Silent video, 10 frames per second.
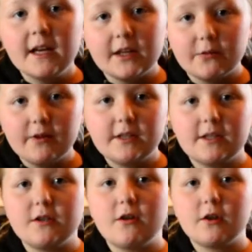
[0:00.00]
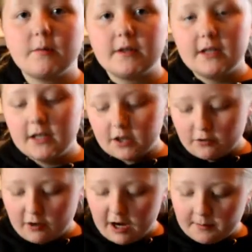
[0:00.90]
And the reason it's called imitation
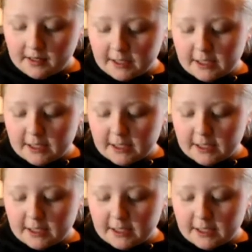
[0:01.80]
crab